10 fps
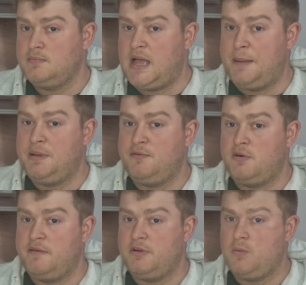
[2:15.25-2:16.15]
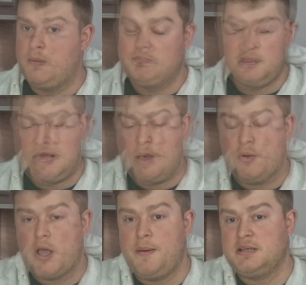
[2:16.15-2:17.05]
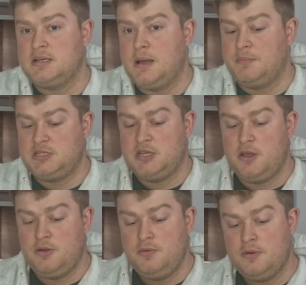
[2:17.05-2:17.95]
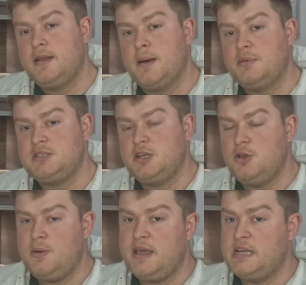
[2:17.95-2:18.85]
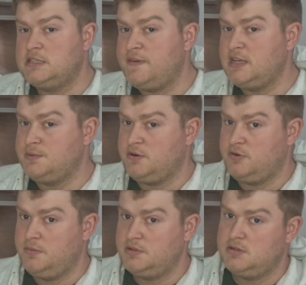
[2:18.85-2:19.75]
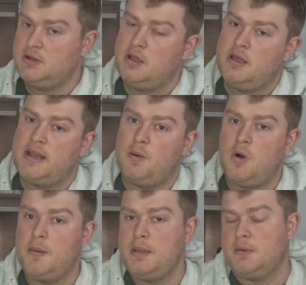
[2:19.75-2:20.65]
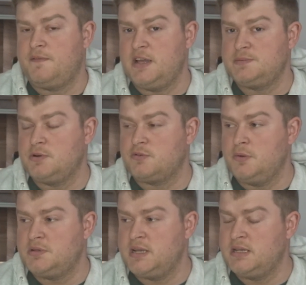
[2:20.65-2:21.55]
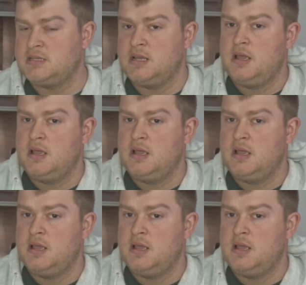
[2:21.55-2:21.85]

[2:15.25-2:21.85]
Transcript: Happy for everyone. So now we'll go into number 2. Number 2 is Facebook groups. Now, what I mean by Facebook groups is,